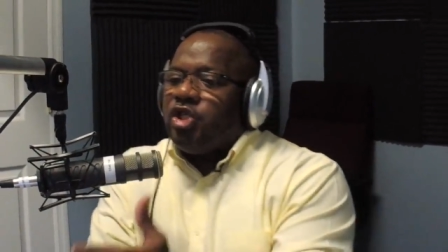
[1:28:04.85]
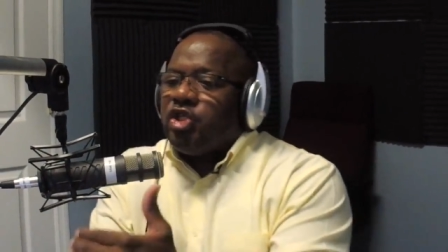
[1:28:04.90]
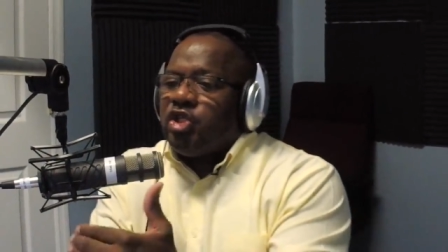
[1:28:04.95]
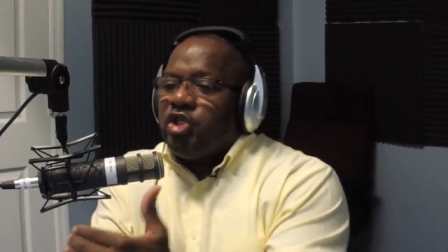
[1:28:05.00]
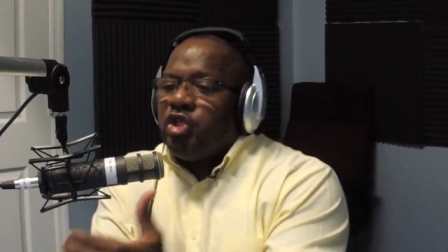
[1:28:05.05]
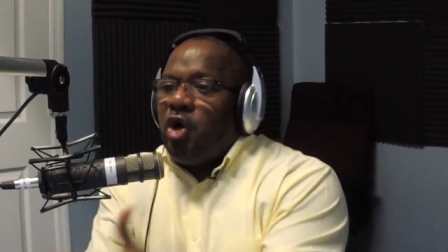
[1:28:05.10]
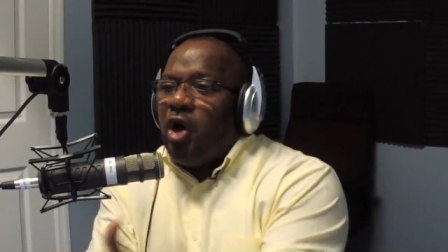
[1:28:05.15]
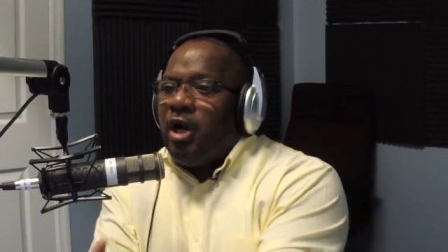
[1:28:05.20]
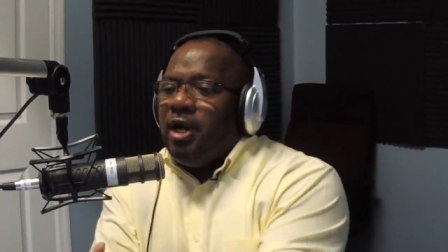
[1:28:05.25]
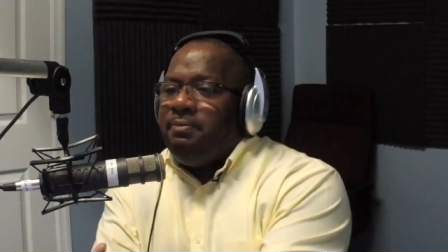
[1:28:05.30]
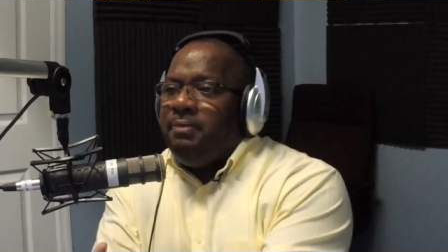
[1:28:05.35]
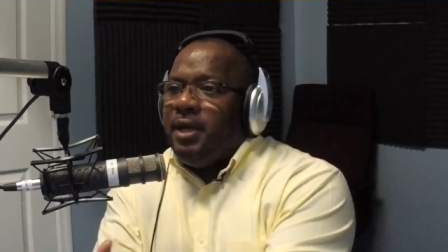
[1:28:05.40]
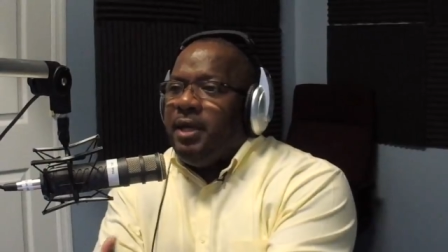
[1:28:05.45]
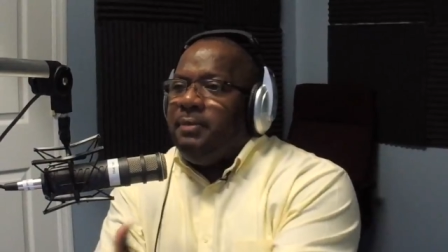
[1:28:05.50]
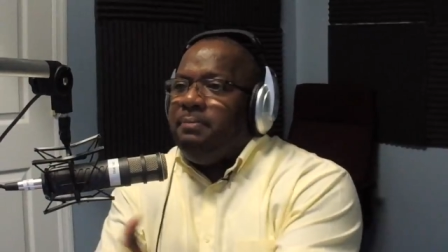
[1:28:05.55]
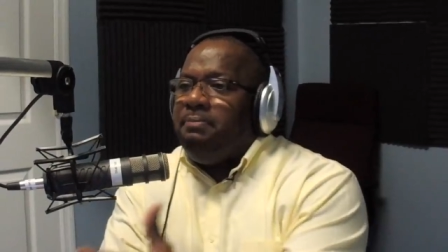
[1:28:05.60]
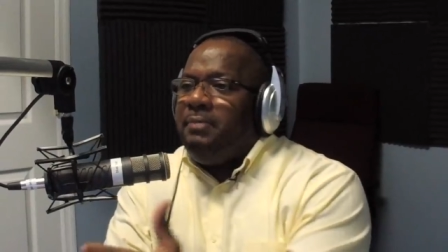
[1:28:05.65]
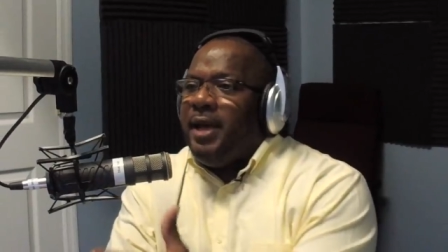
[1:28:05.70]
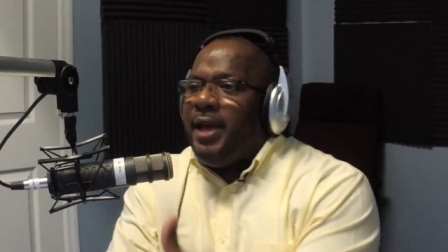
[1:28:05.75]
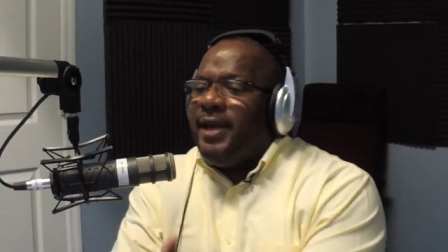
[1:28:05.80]

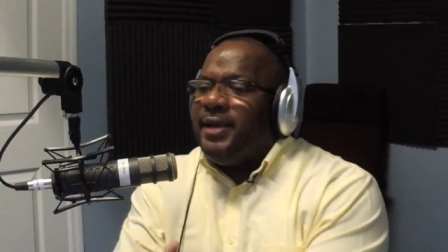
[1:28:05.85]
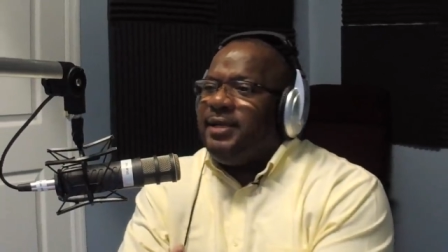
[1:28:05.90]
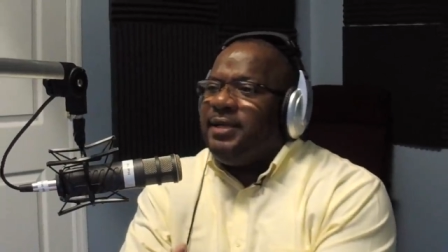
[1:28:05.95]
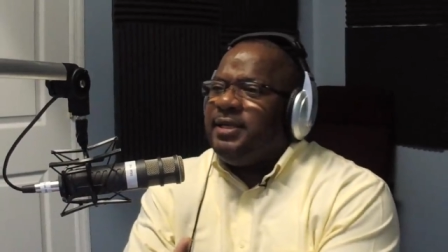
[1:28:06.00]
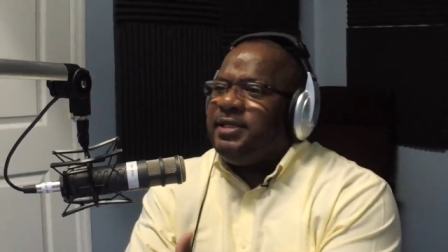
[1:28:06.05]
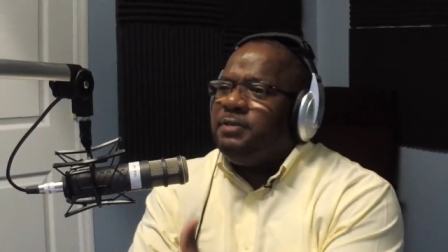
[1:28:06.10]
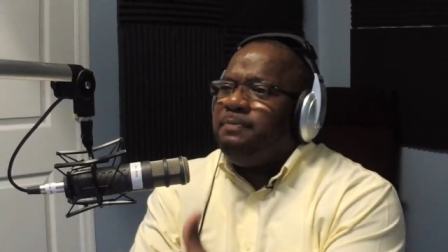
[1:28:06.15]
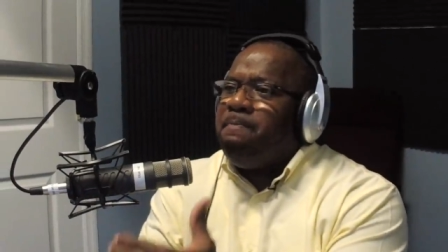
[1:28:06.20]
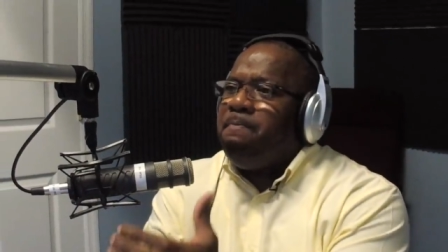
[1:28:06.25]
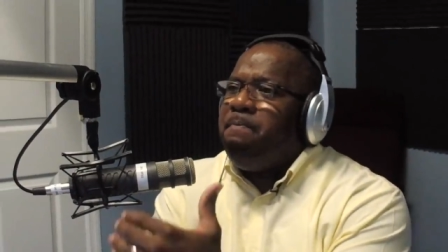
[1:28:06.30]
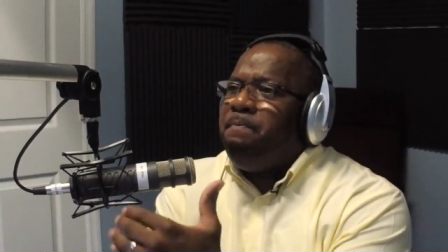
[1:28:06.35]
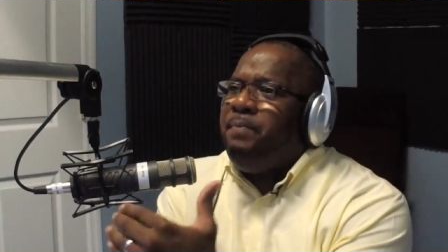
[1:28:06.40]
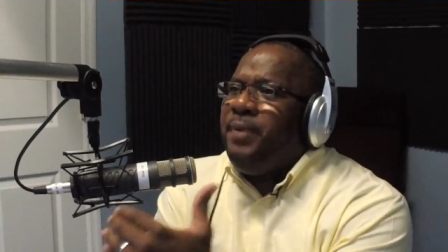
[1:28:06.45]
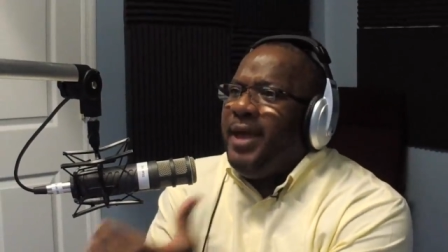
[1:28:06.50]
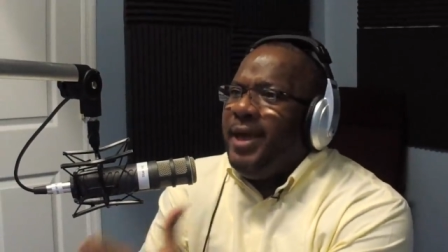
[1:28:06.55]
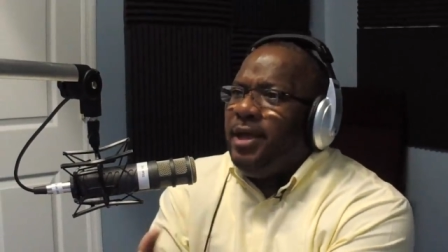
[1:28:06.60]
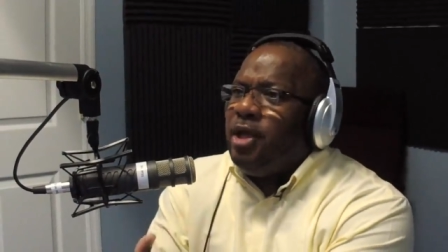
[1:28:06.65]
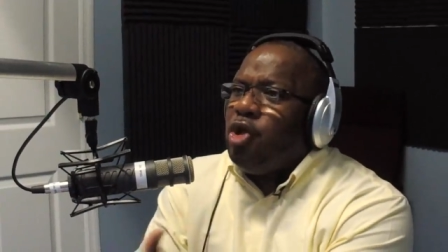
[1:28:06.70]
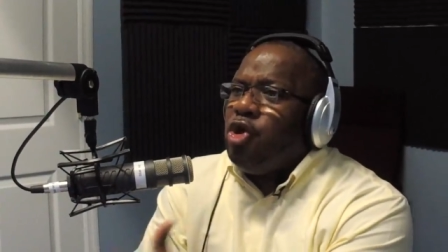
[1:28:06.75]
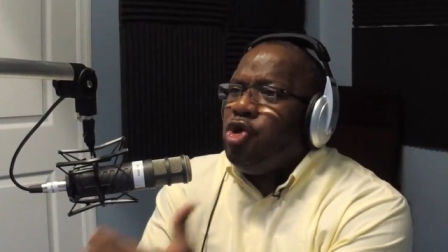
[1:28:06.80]
Solomon made this
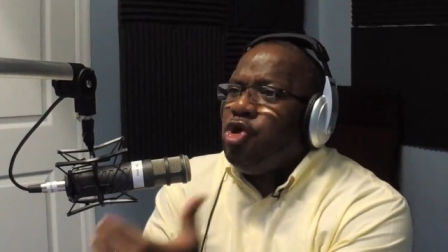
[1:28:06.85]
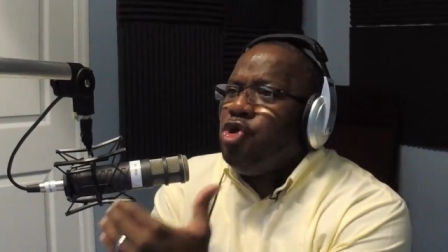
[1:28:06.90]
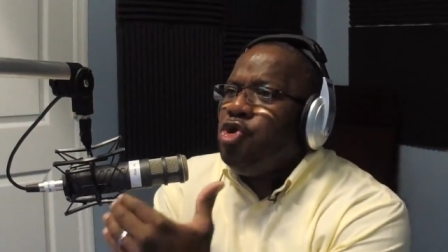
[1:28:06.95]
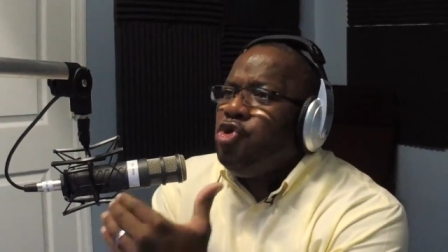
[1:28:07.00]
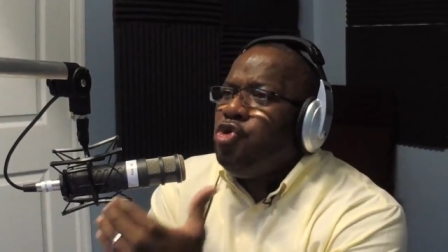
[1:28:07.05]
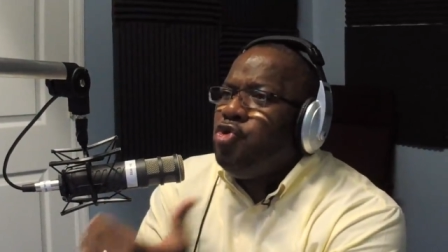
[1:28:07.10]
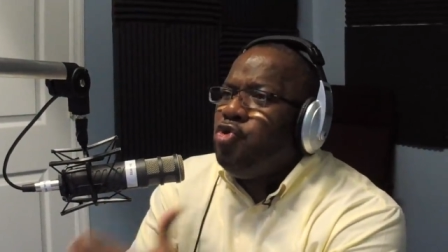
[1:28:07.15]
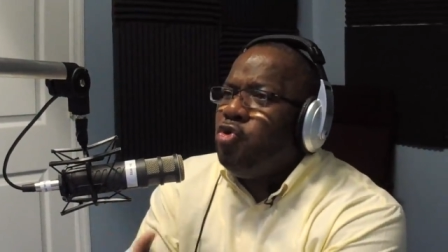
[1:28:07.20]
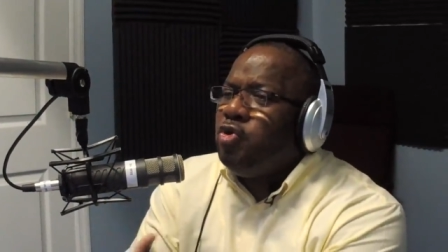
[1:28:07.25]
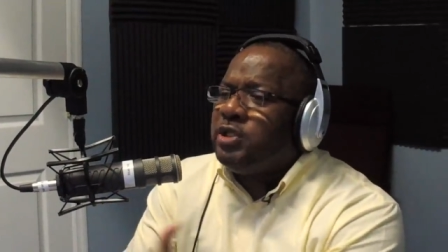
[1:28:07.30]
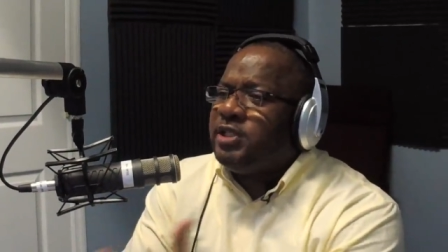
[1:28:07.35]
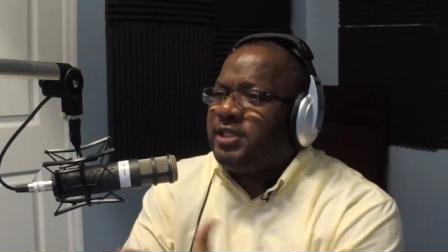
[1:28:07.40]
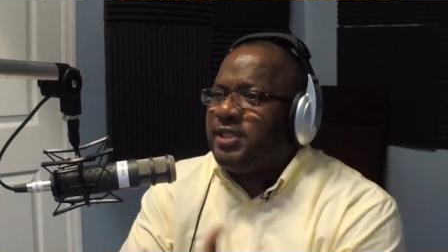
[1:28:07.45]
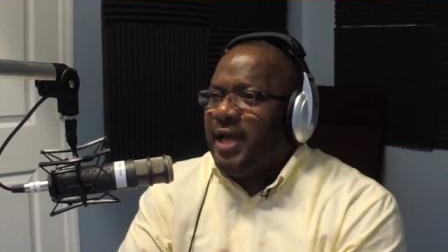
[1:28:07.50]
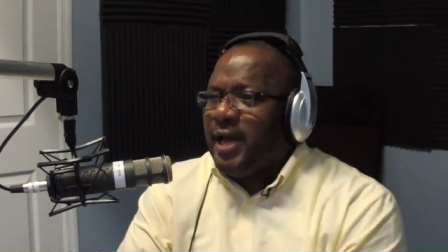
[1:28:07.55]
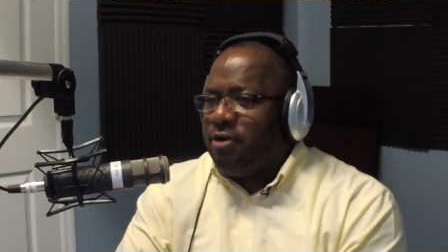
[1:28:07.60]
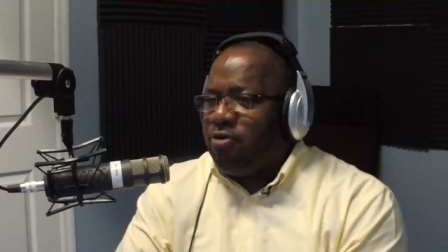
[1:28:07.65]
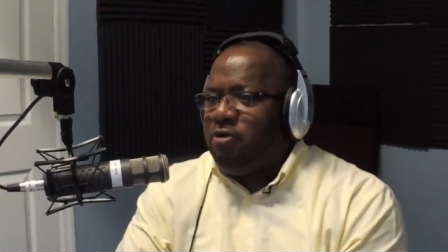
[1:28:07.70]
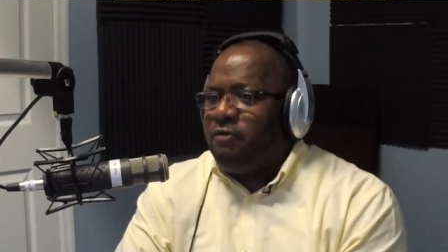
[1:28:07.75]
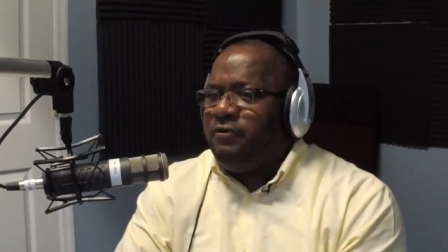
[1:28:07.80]
big, huge
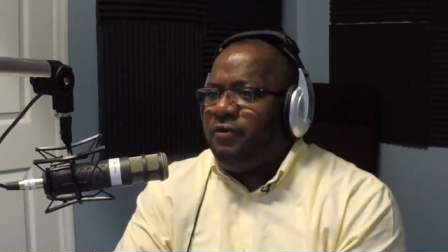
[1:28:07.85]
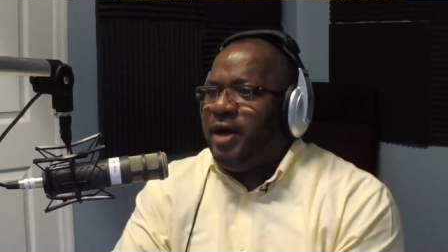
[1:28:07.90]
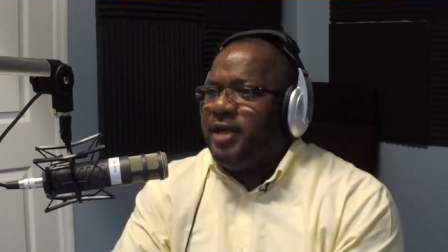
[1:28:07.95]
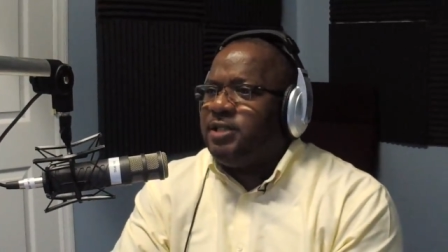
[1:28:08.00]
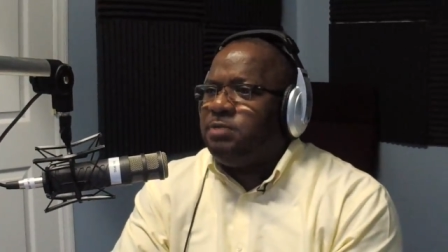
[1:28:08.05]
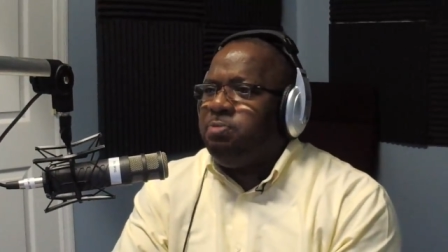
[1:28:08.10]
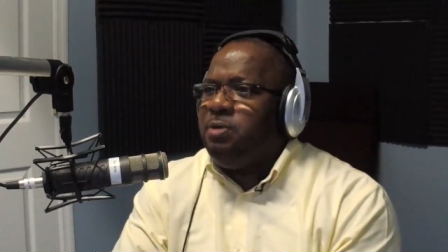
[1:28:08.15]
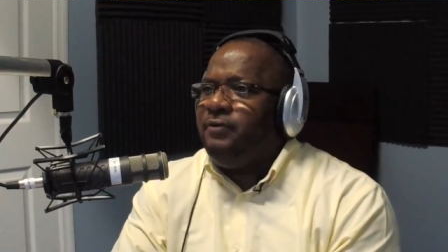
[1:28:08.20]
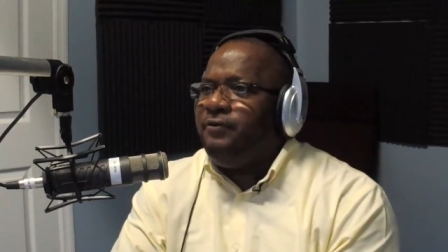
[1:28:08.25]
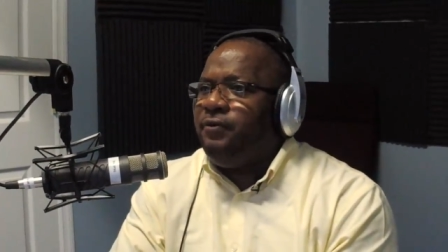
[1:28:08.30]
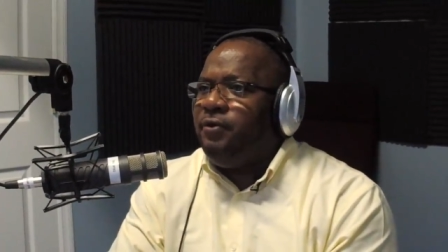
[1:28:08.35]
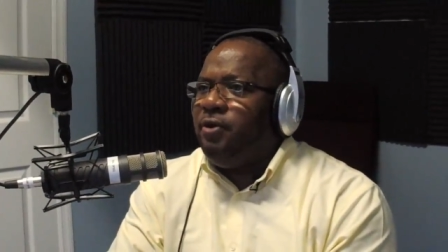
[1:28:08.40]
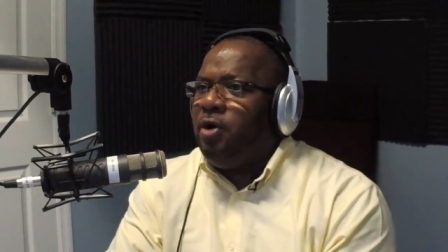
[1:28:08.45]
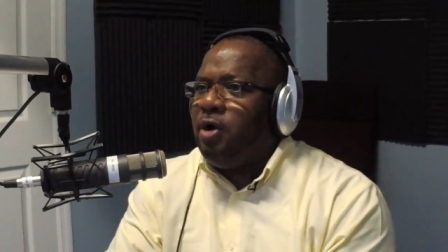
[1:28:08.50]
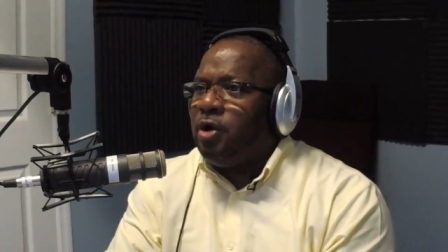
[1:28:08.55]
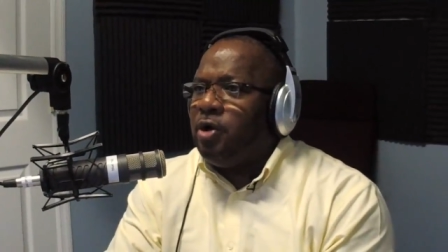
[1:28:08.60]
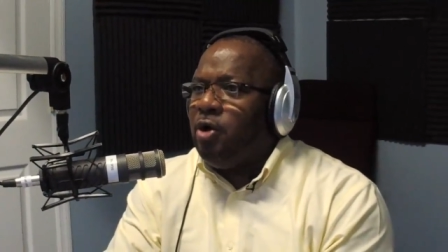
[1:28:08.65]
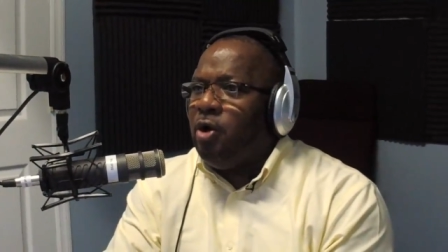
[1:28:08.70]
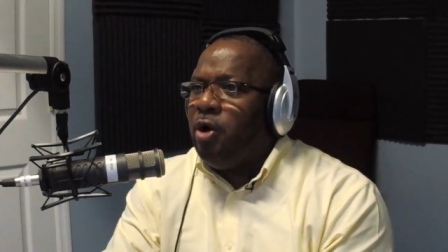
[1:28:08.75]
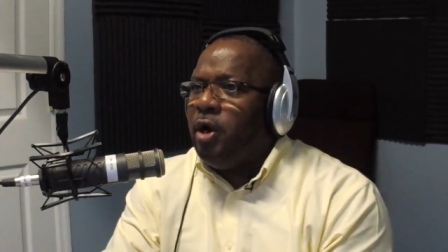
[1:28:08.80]
sacrifice
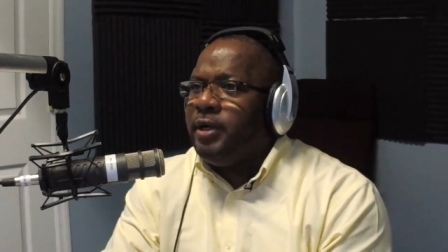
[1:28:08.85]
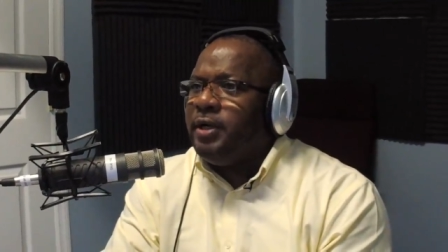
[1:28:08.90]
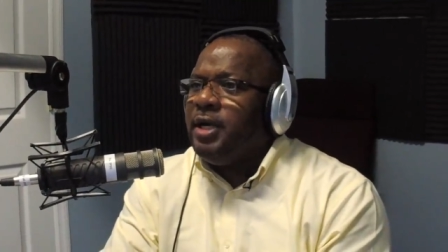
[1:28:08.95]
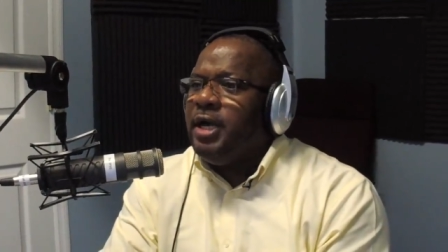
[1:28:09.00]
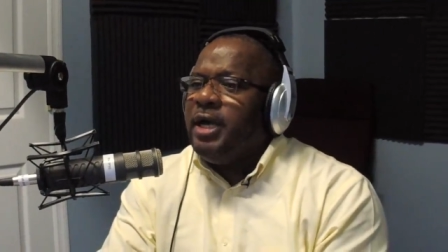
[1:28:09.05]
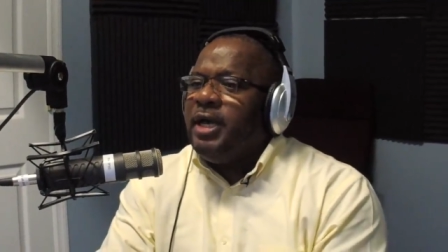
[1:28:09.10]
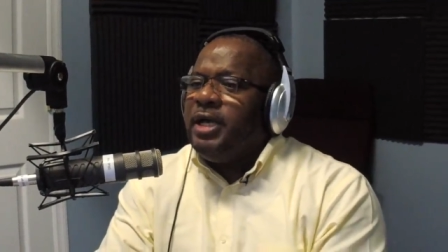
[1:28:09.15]
before God.